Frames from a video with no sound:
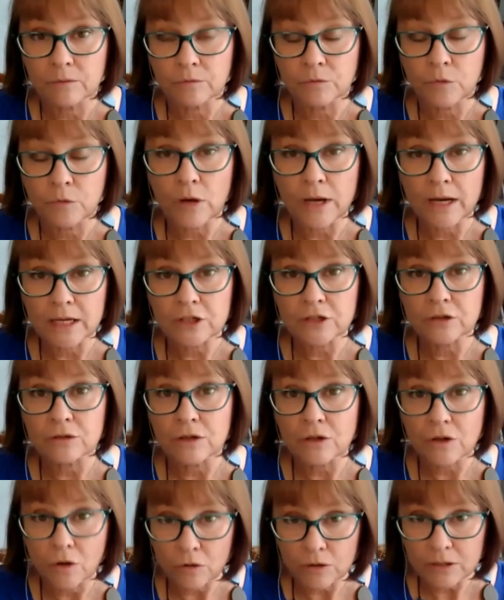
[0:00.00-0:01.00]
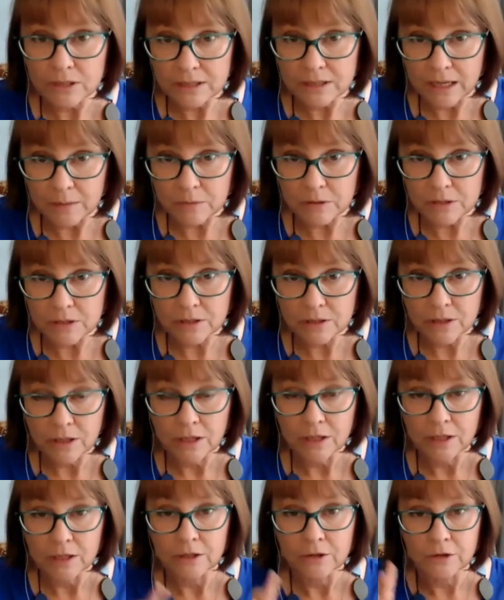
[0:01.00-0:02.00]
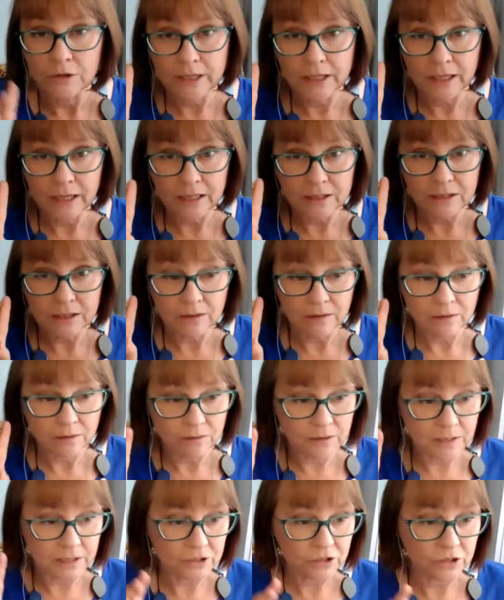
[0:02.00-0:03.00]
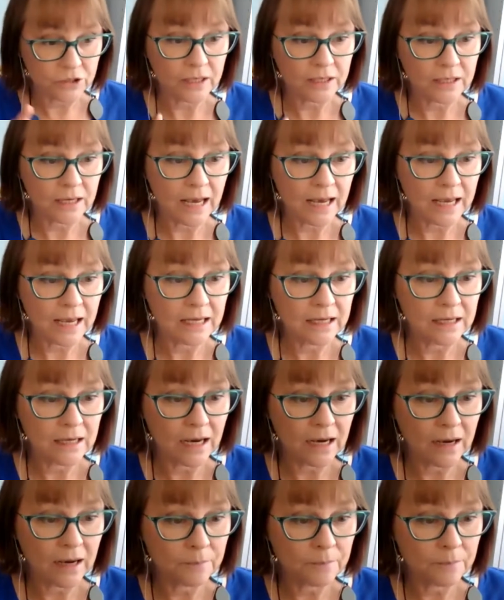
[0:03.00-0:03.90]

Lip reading: for each of the concepts, you get this. You get a